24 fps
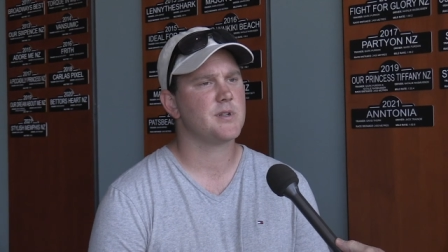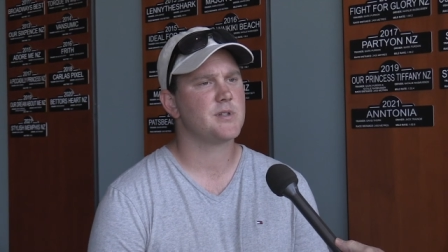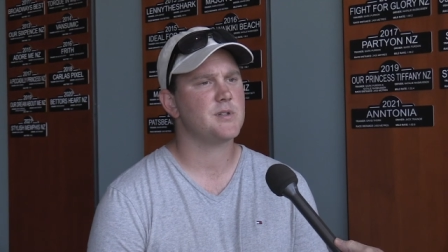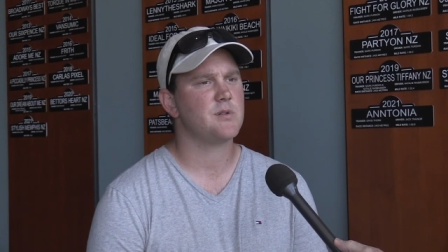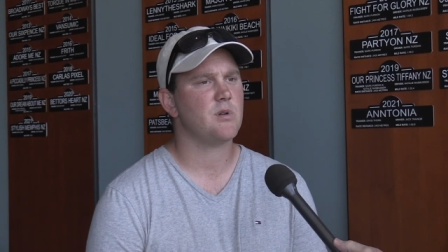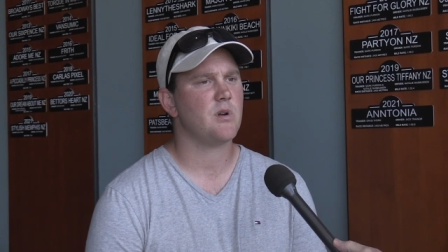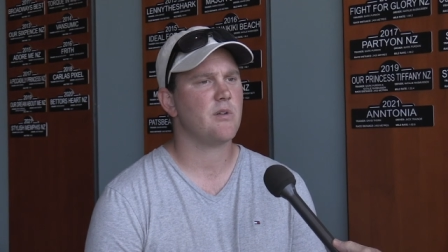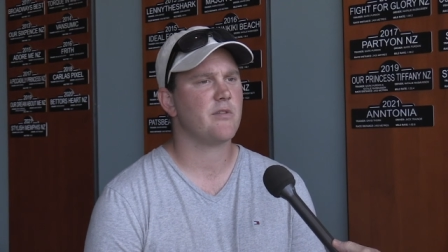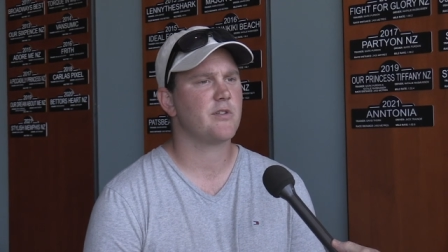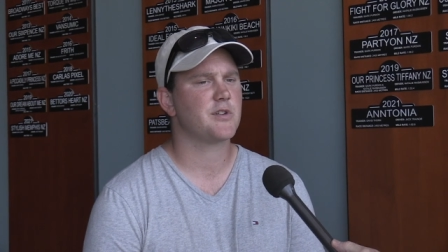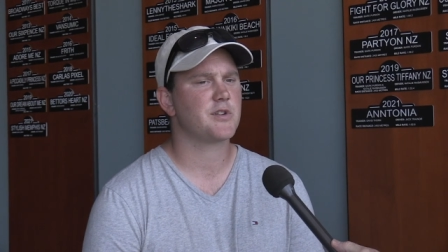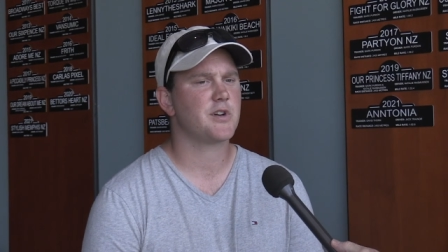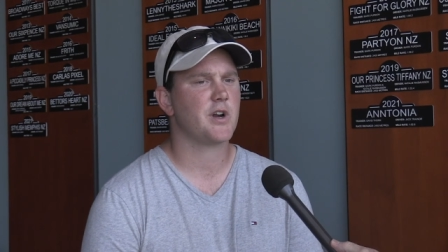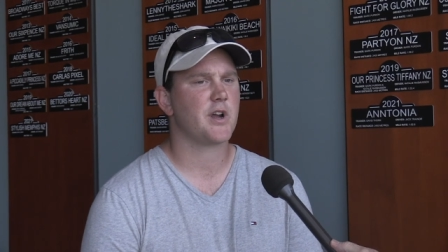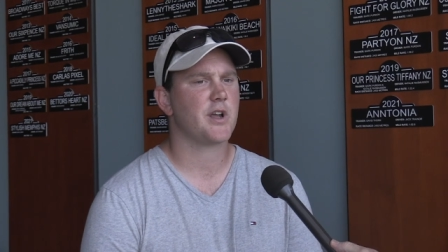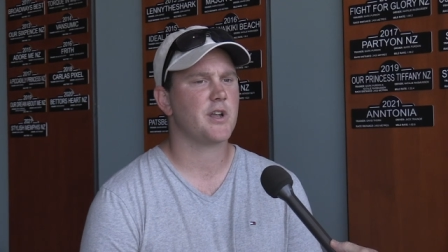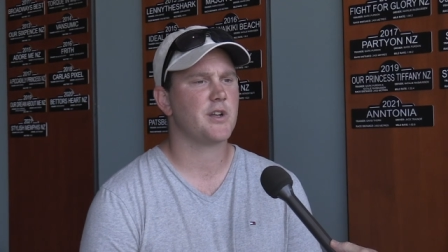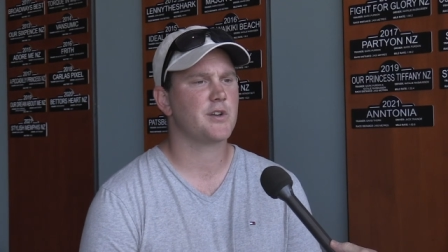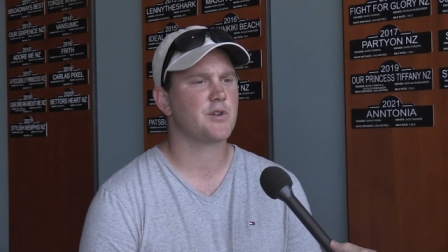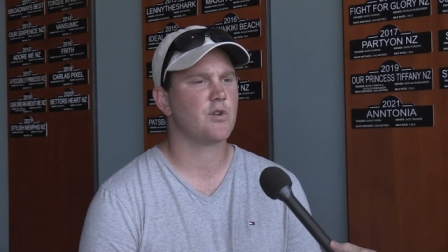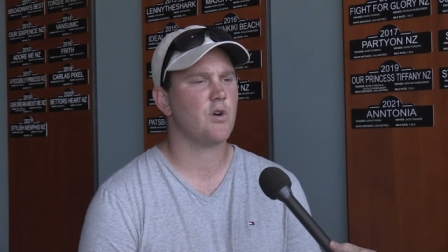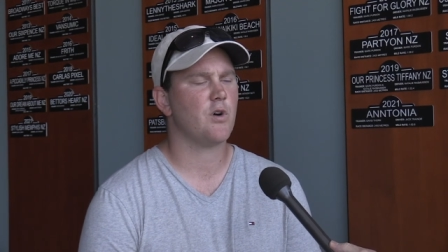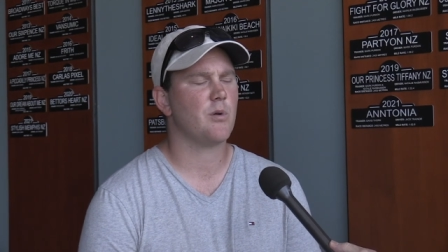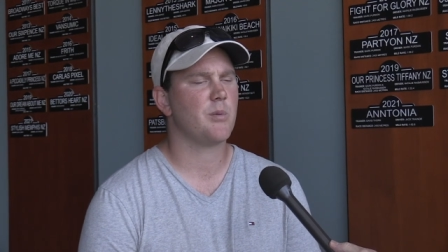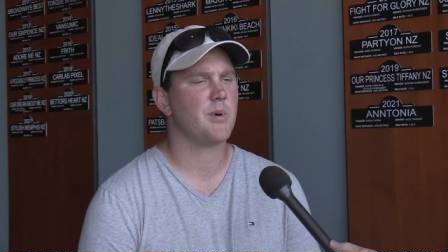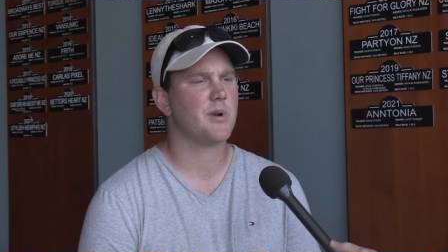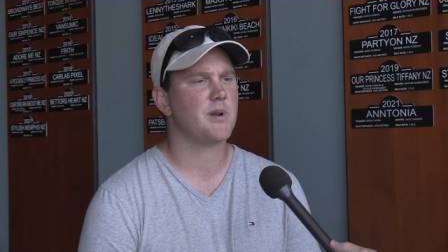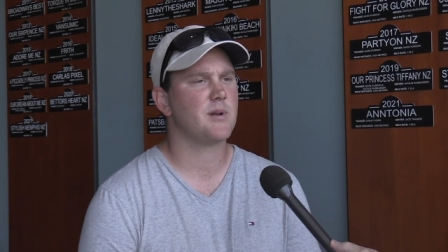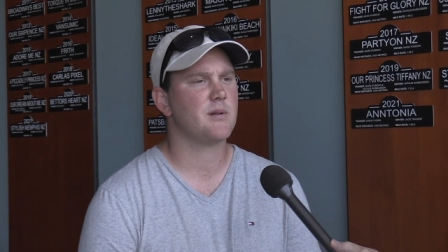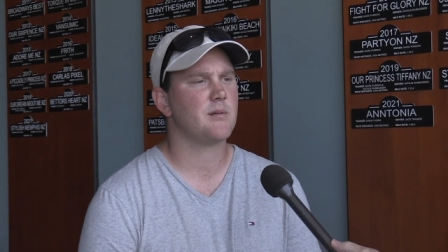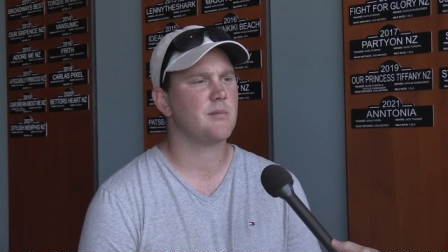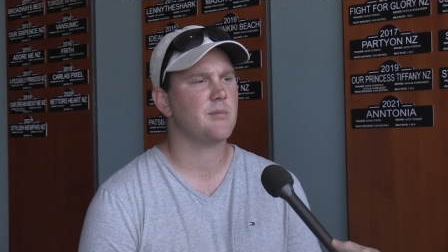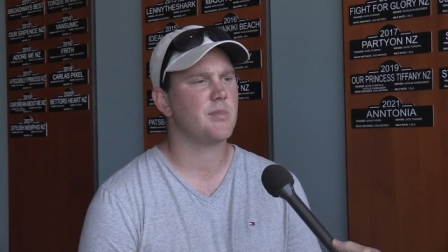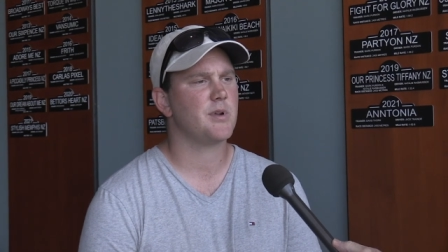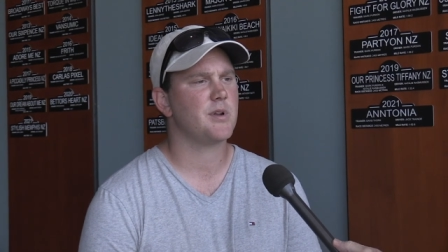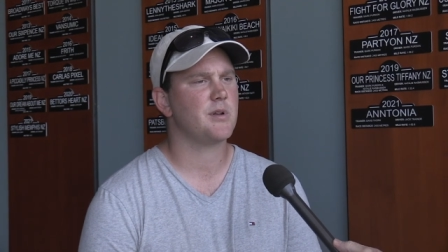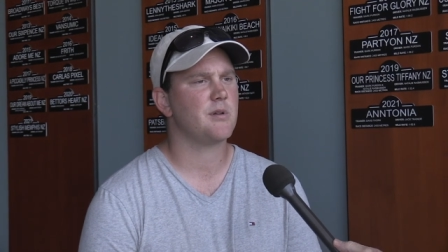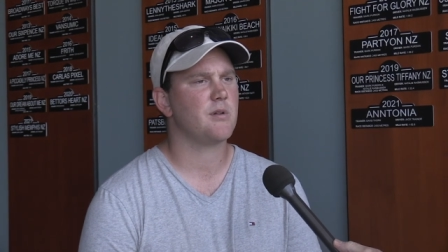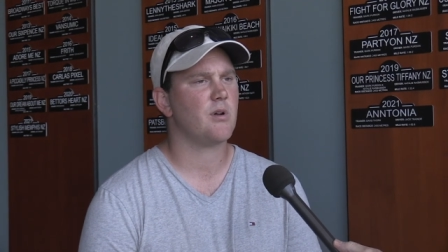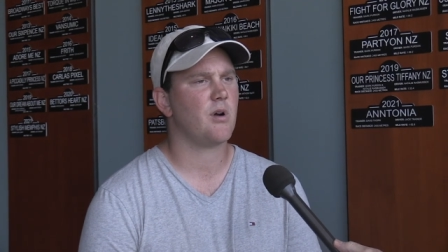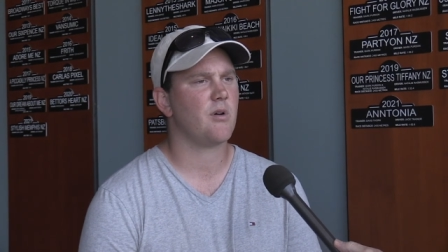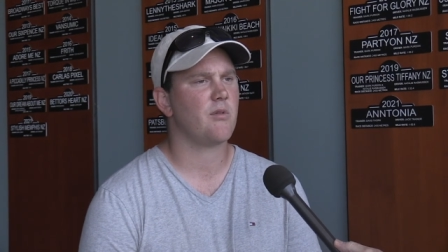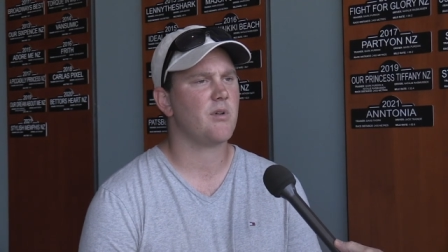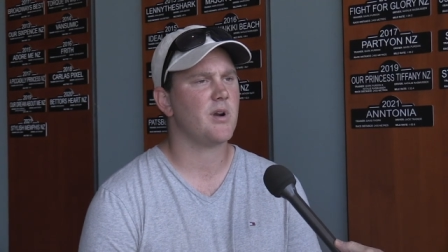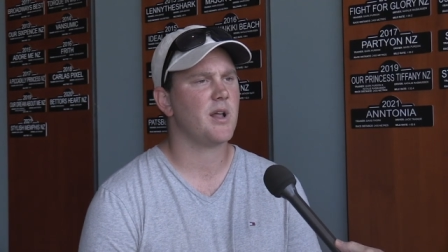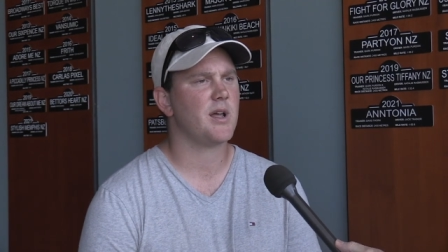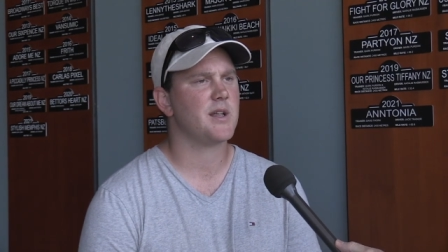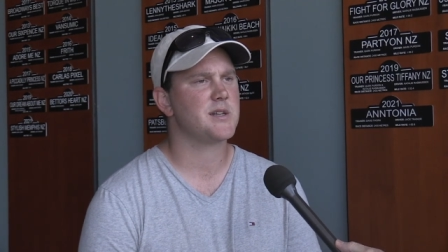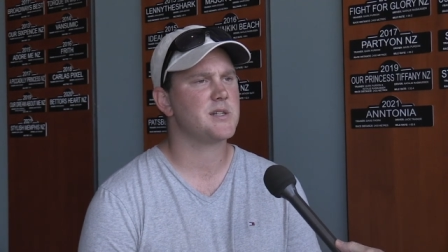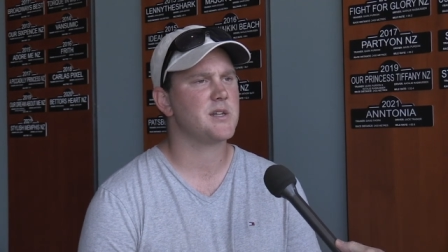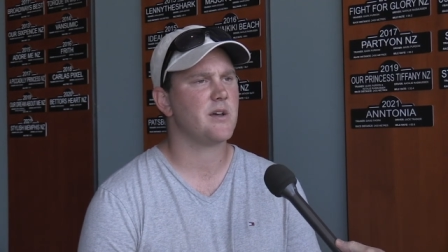sort of a tricky draw, but but not really.